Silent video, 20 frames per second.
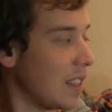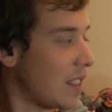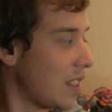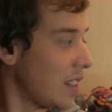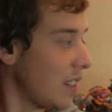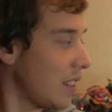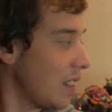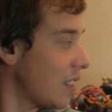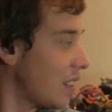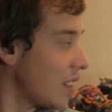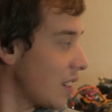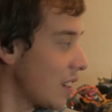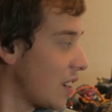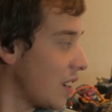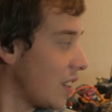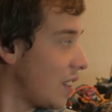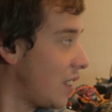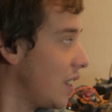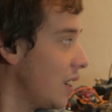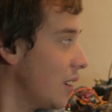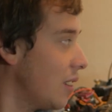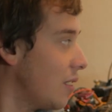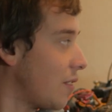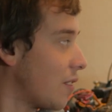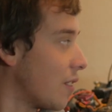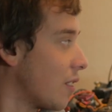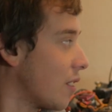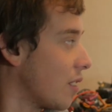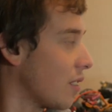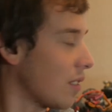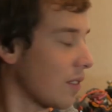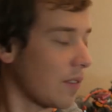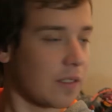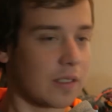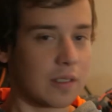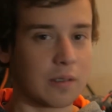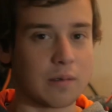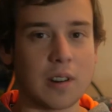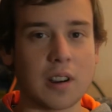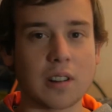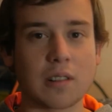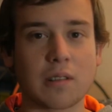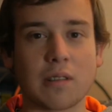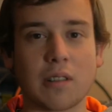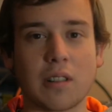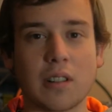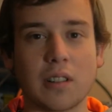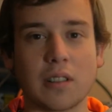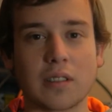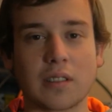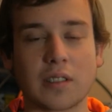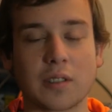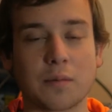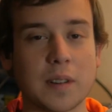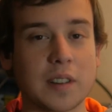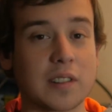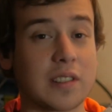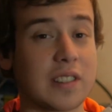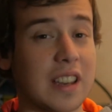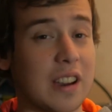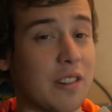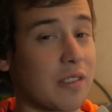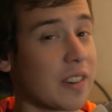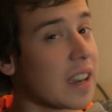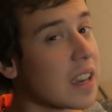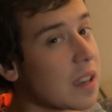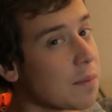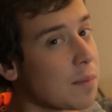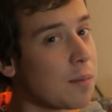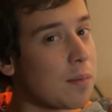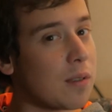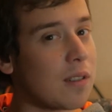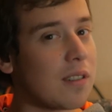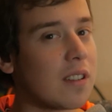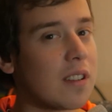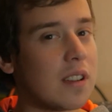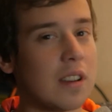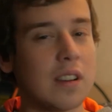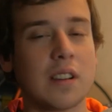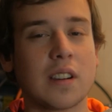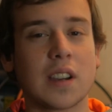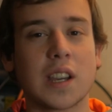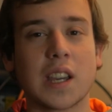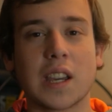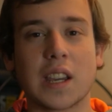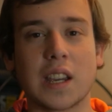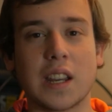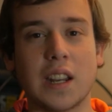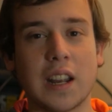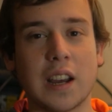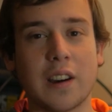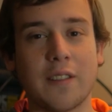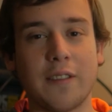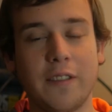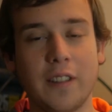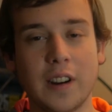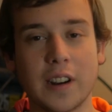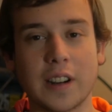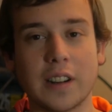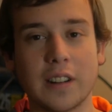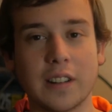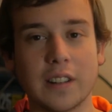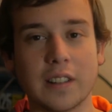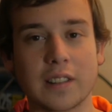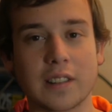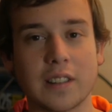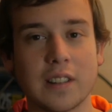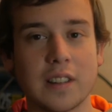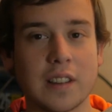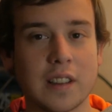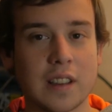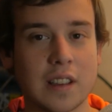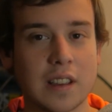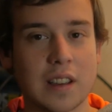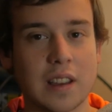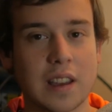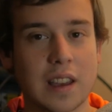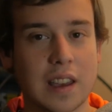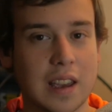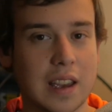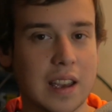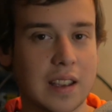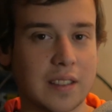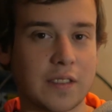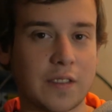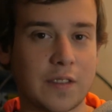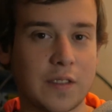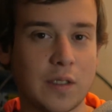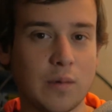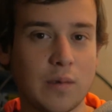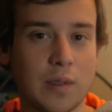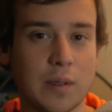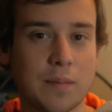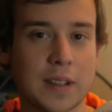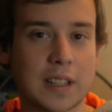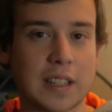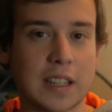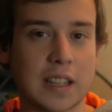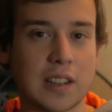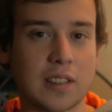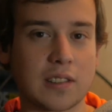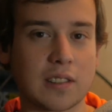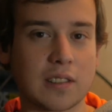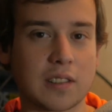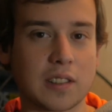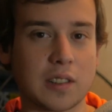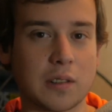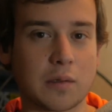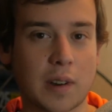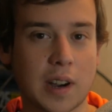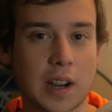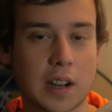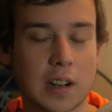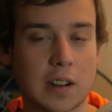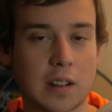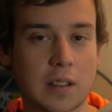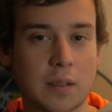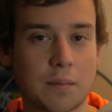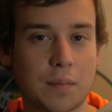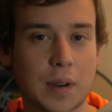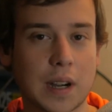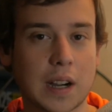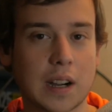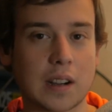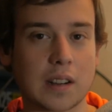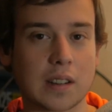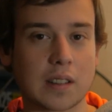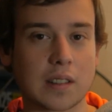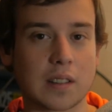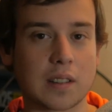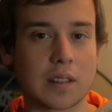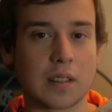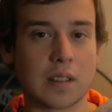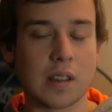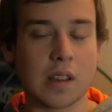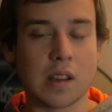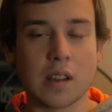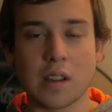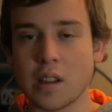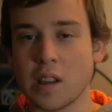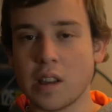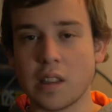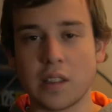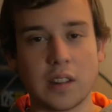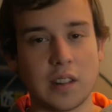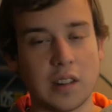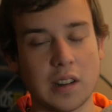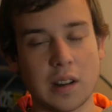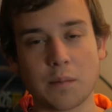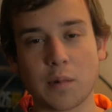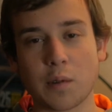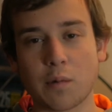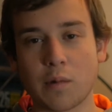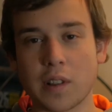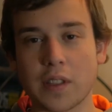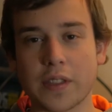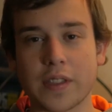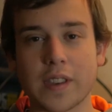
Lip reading: a good deal for a rock crawler, especially how capable and how fun it is. It has a few limitations though right out of the box. The number one